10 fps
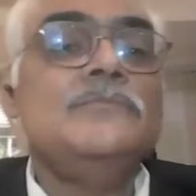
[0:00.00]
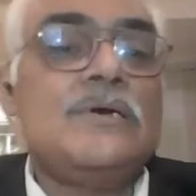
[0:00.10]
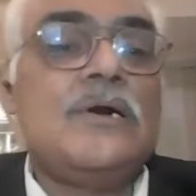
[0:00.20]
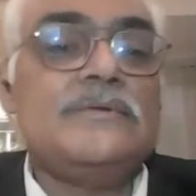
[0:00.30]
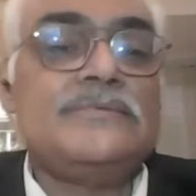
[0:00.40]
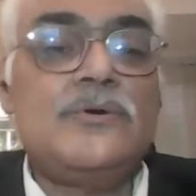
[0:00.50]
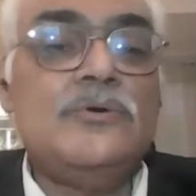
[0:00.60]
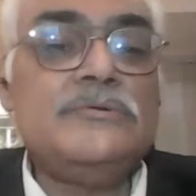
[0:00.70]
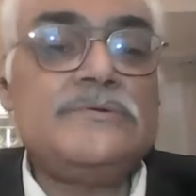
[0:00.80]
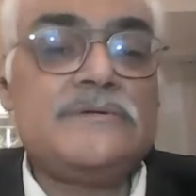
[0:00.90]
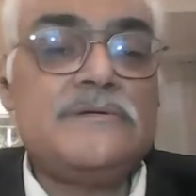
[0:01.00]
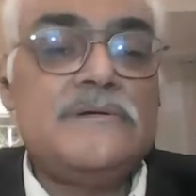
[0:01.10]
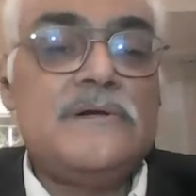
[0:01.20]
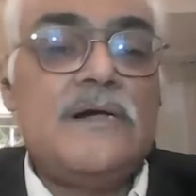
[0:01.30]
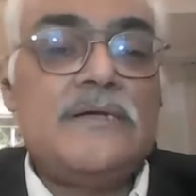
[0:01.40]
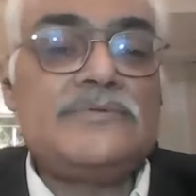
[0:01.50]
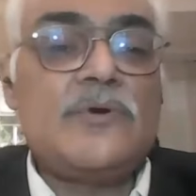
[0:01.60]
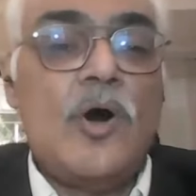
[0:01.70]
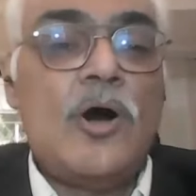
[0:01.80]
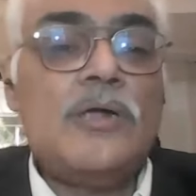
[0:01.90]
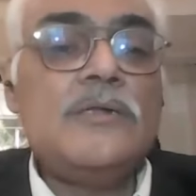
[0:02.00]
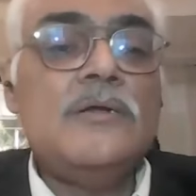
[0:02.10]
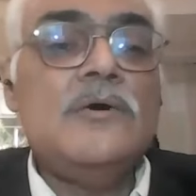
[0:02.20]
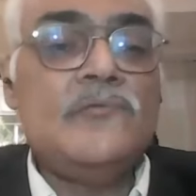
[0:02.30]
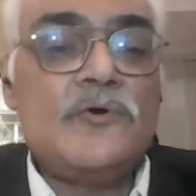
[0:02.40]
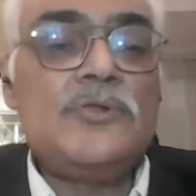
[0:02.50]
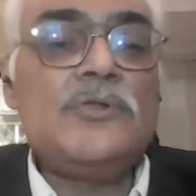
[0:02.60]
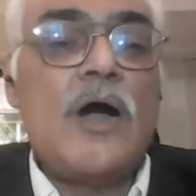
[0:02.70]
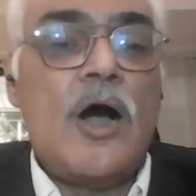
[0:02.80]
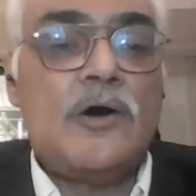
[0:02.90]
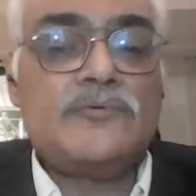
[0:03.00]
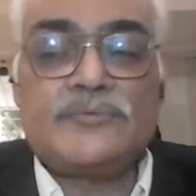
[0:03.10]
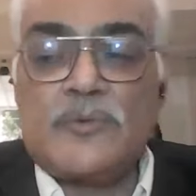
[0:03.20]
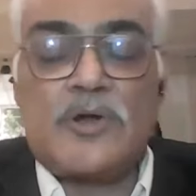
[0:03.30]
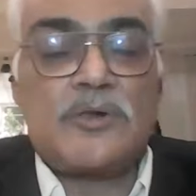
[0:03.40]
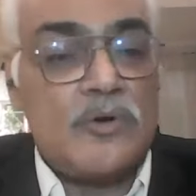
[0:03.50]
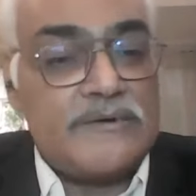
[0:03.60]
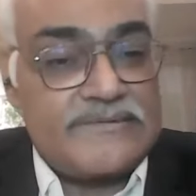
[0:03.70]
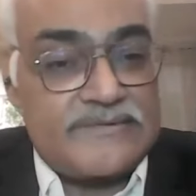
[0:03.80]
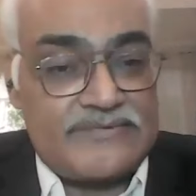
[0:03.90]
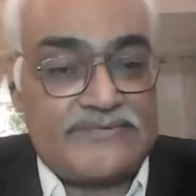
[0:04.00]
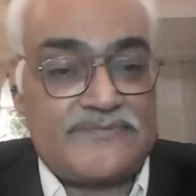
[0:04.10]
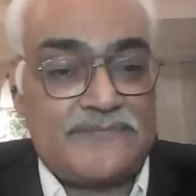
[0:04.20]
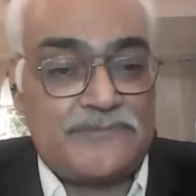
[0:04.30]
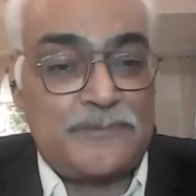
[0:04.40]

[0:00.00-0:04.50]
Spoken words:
Because the coaching is all full of small questions,